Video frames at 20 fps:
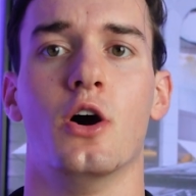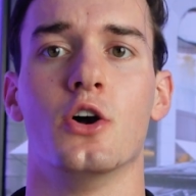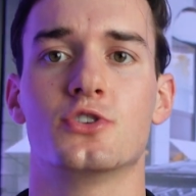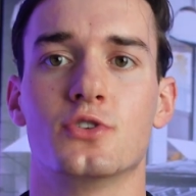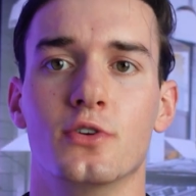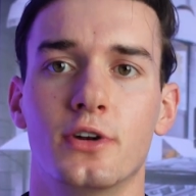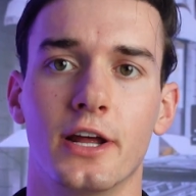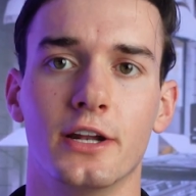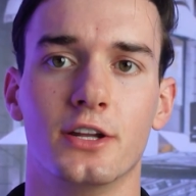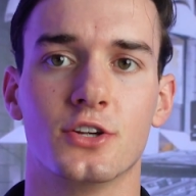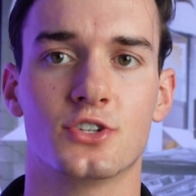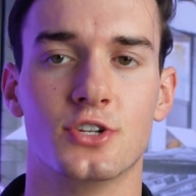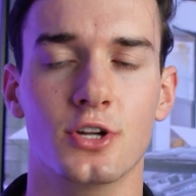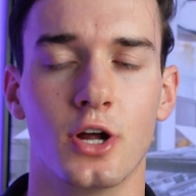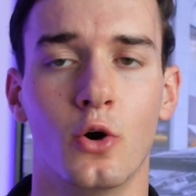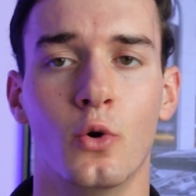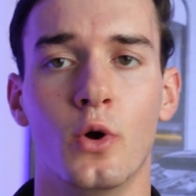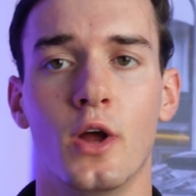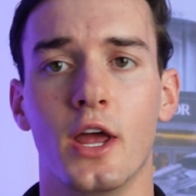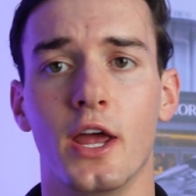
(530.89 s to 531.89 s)
Also let us
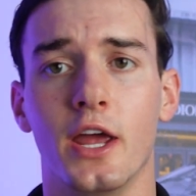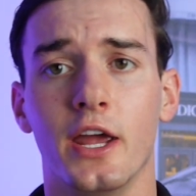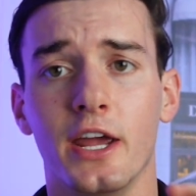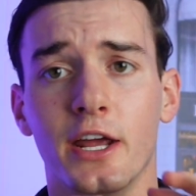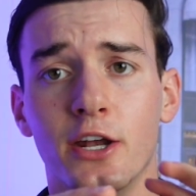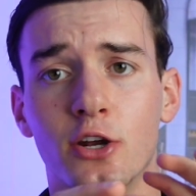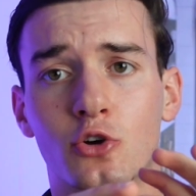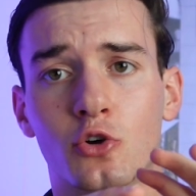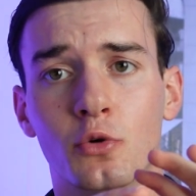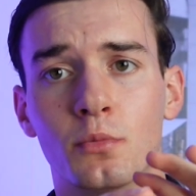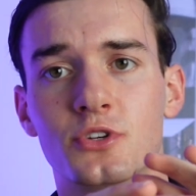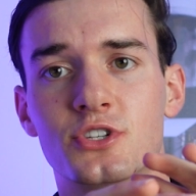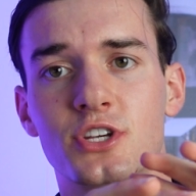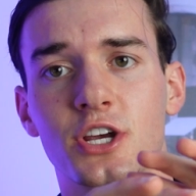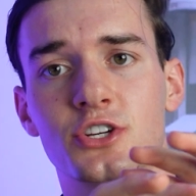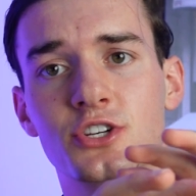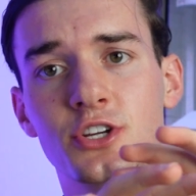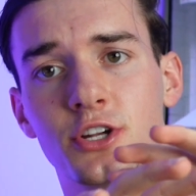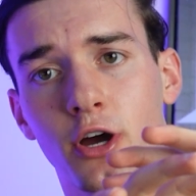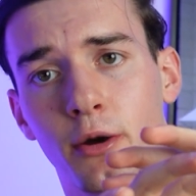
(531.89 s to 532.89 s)
know in the comment
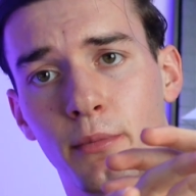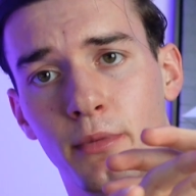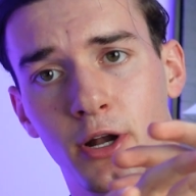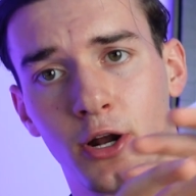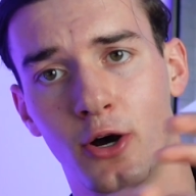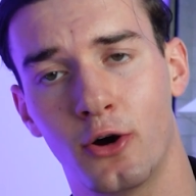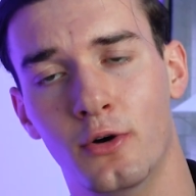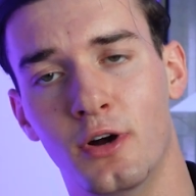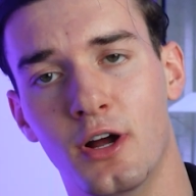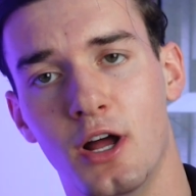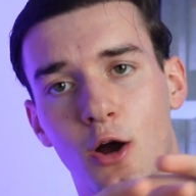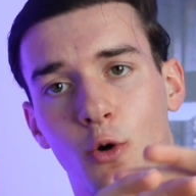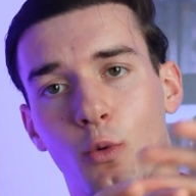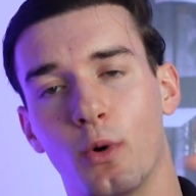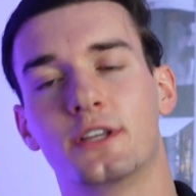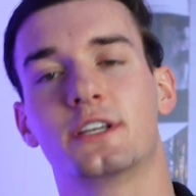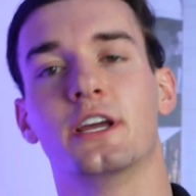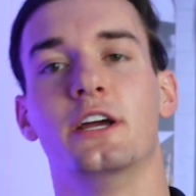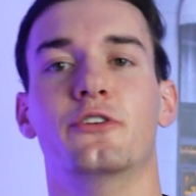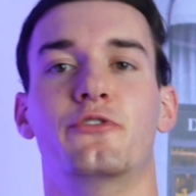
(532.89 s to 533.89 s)
section down below
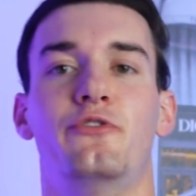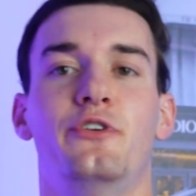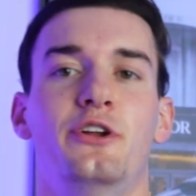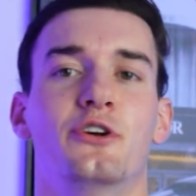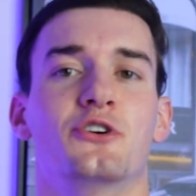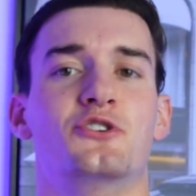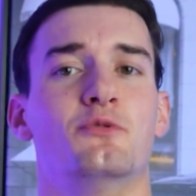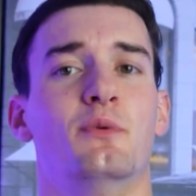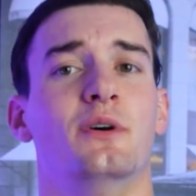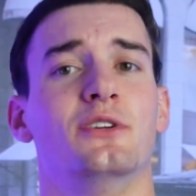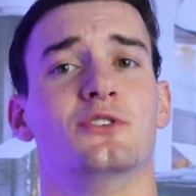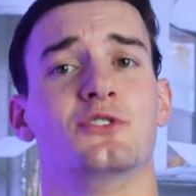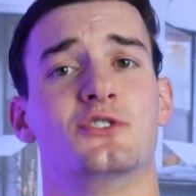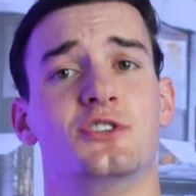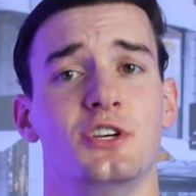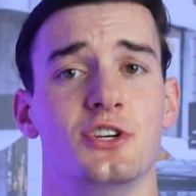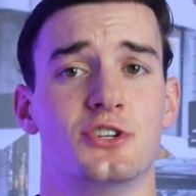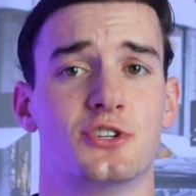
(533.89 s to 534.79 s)
what kind of videos you want to see.